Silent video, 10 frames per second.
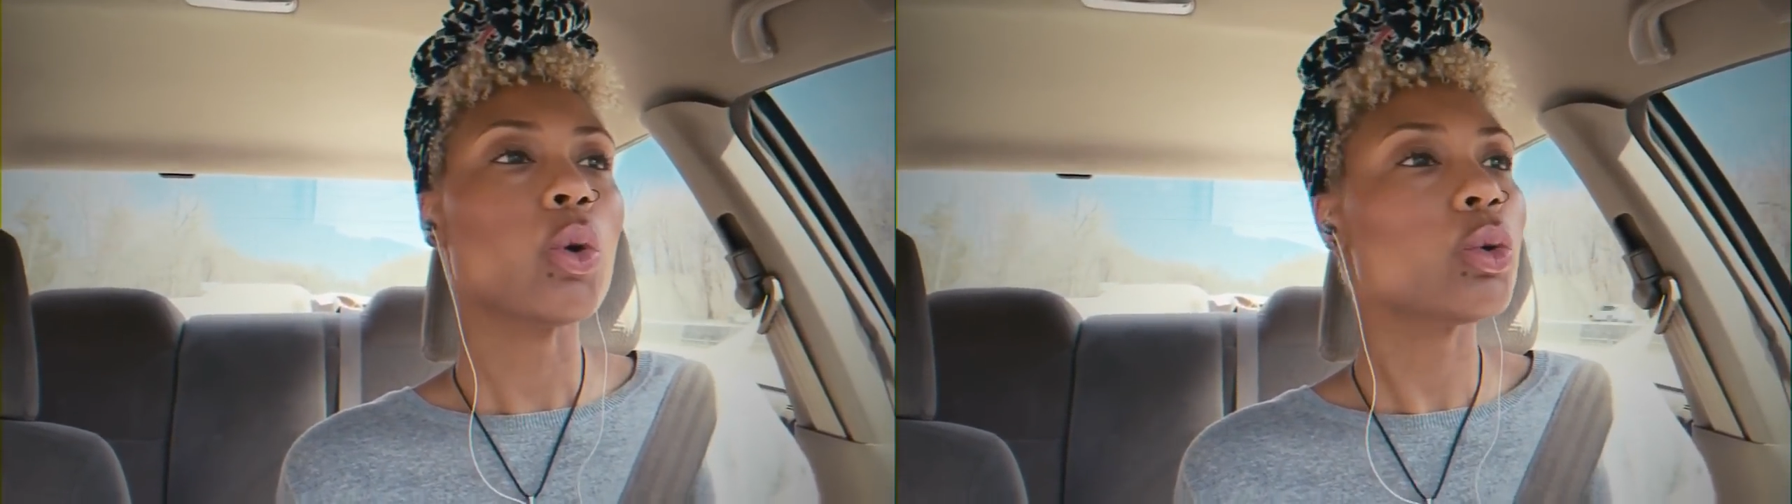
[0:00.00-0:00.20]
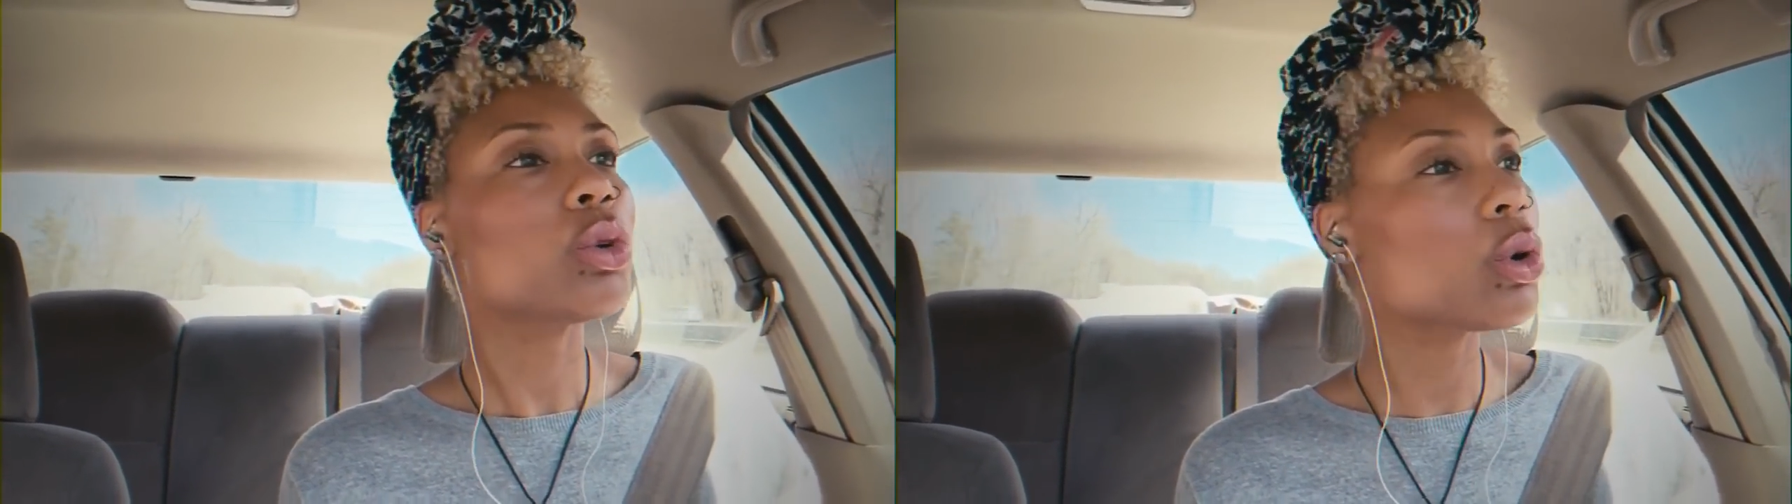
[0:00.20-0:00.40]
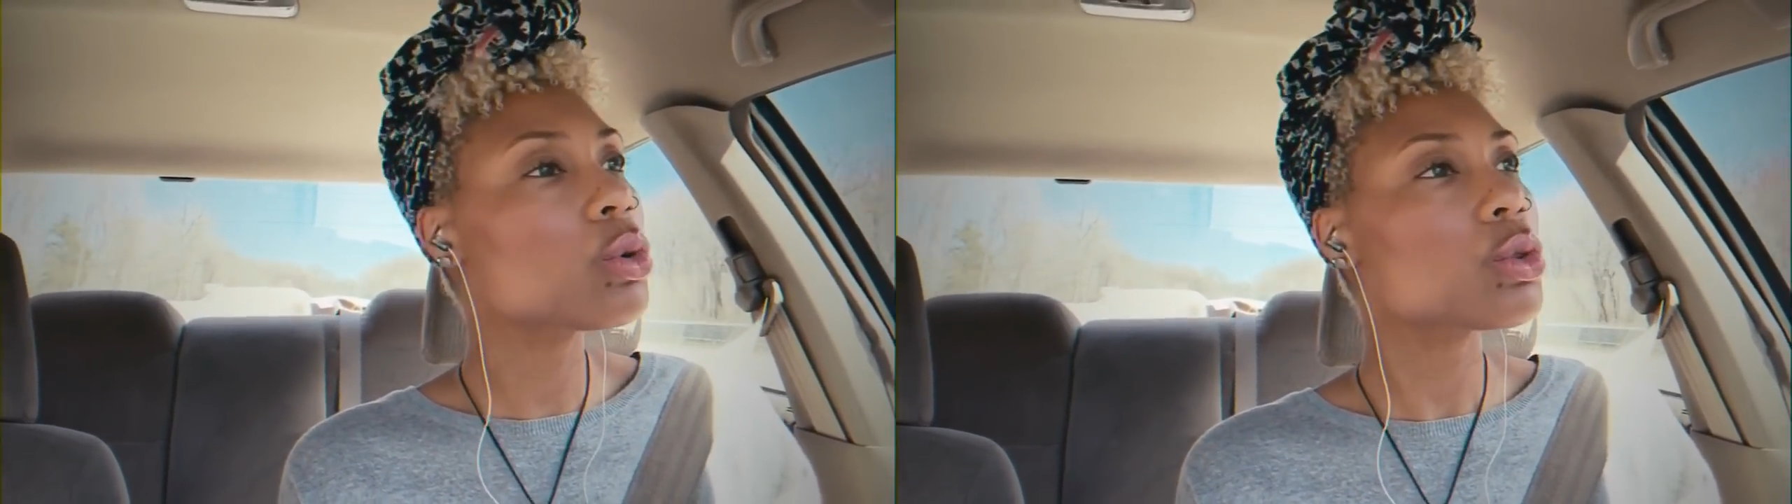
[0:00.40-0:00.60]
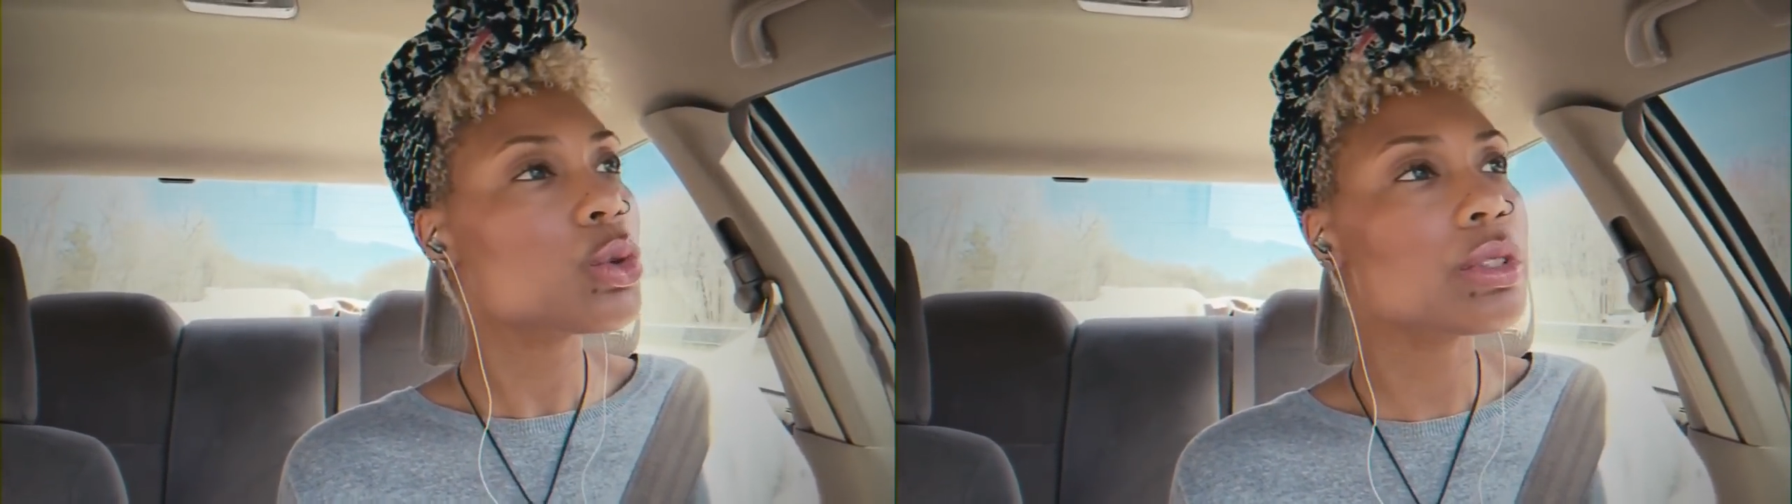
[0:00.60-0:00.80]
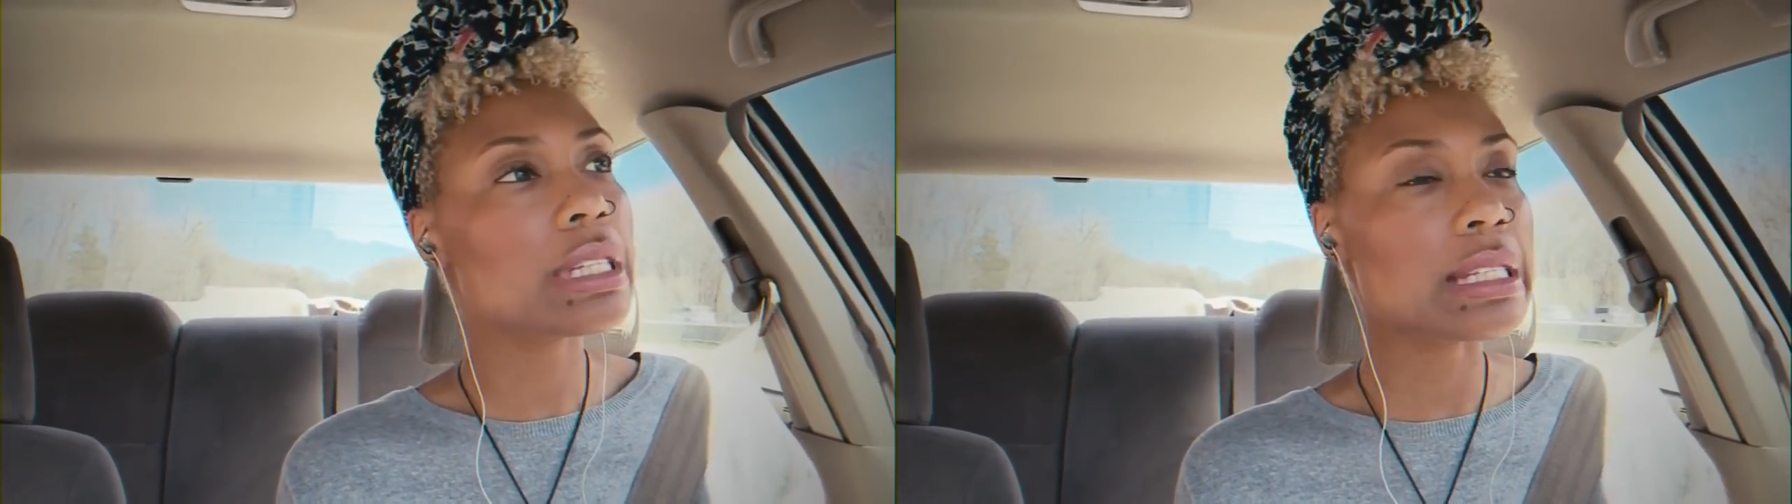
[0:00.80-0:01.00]
Who knows?
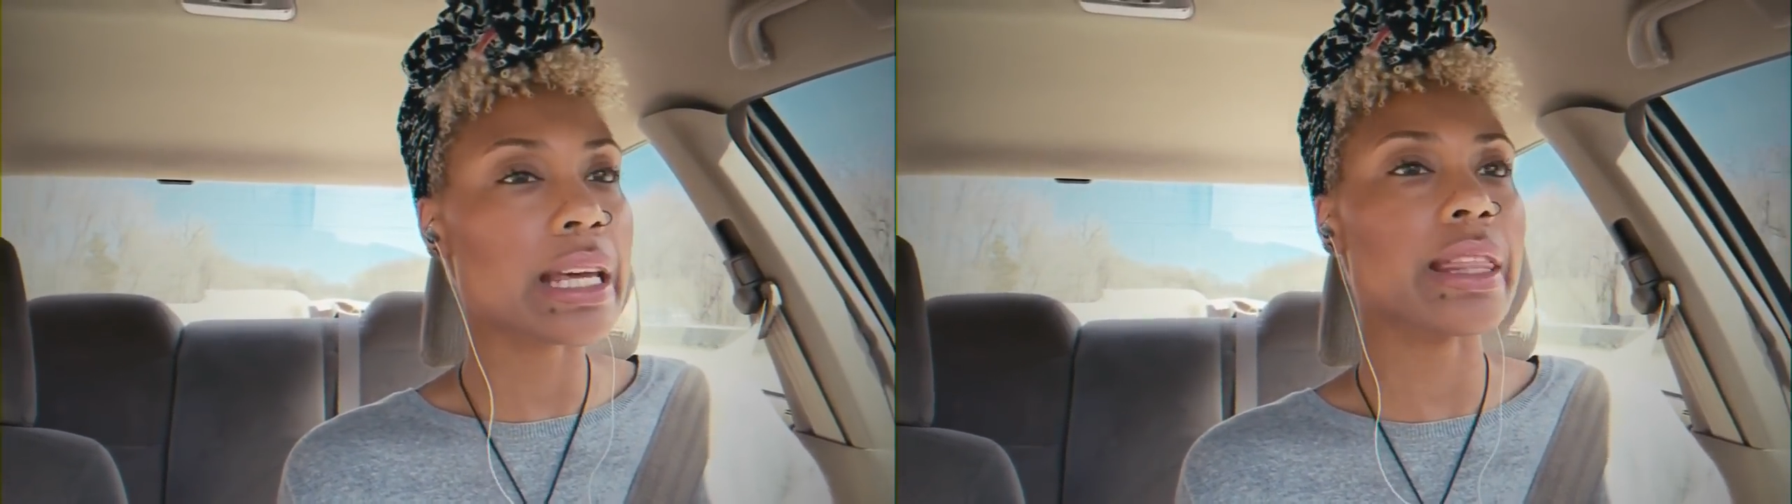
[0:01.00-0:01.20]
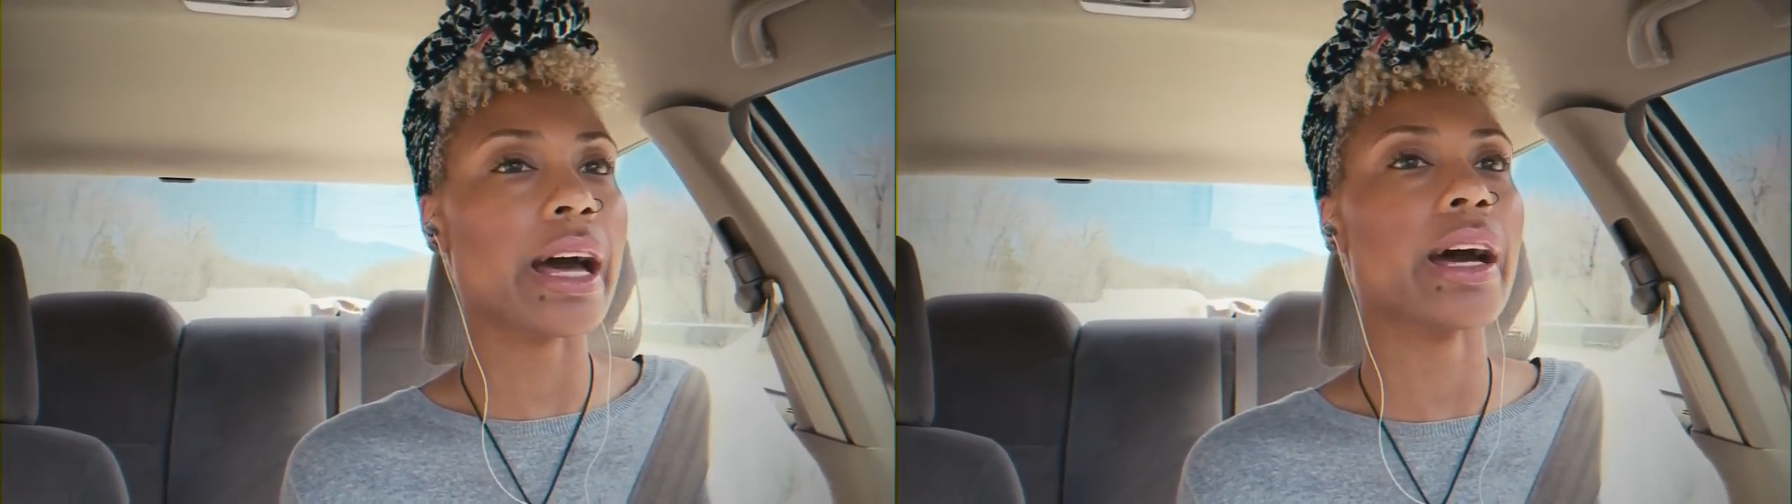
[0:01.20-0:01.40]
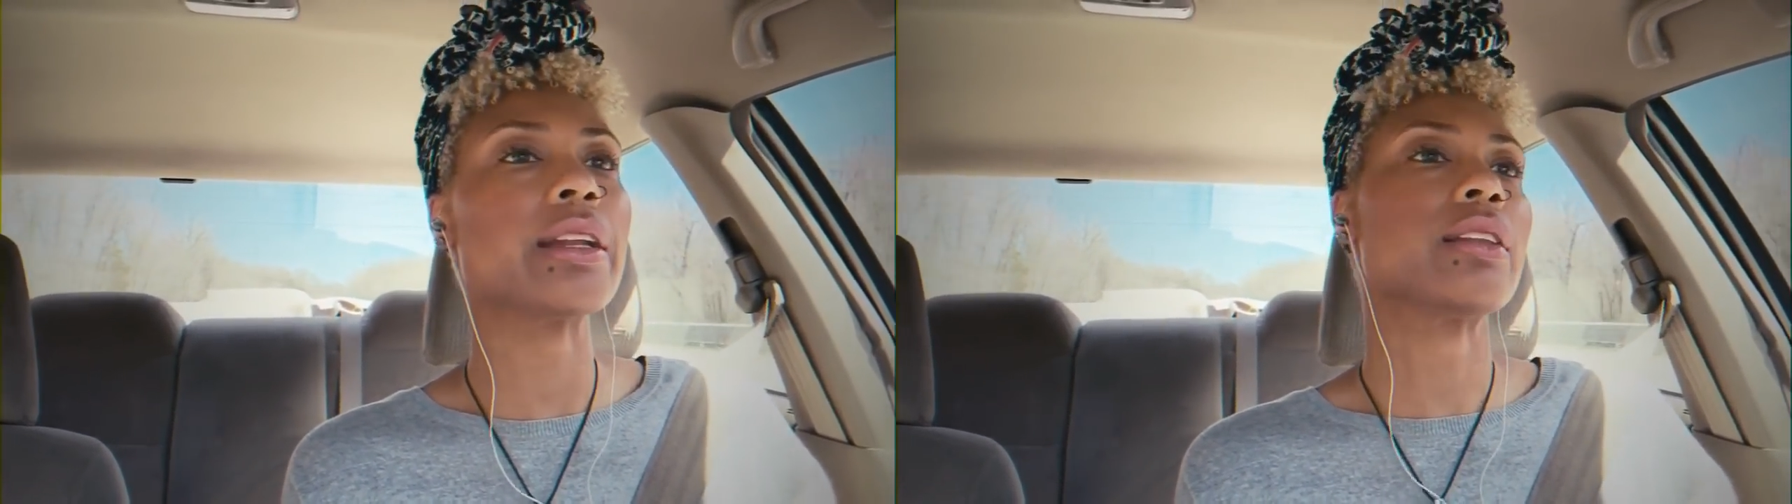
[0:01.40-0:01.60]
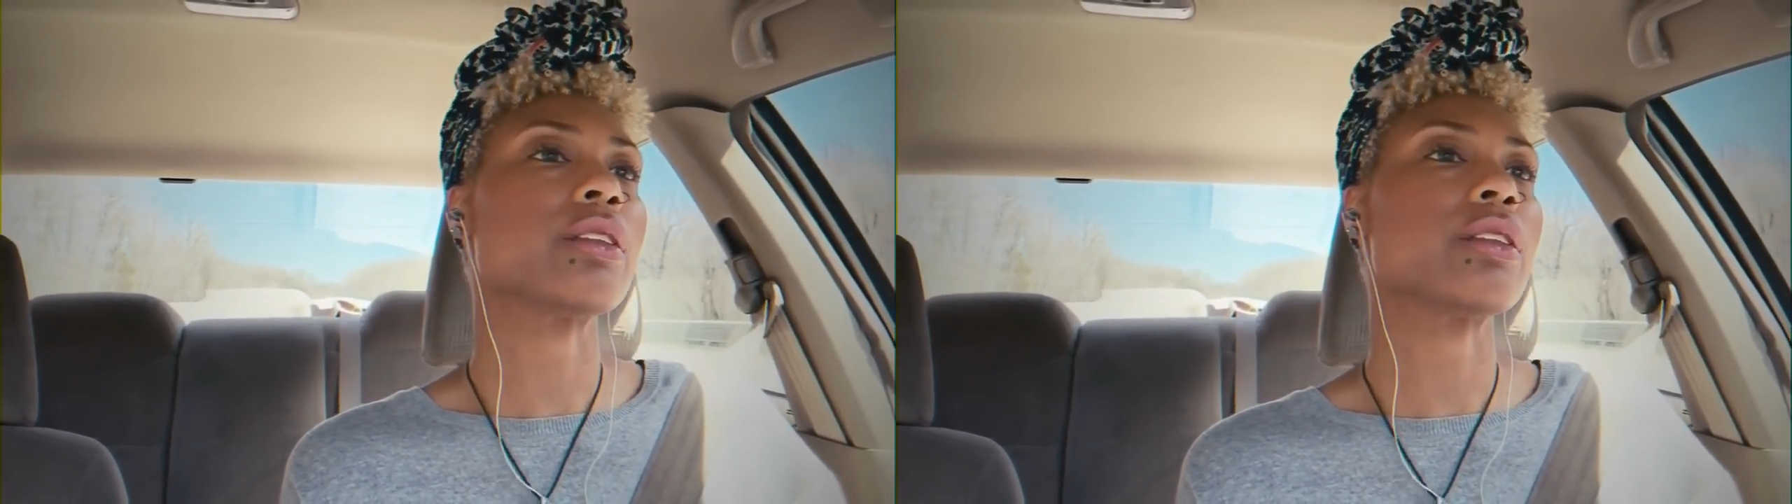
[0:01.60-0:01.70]
Who's to say that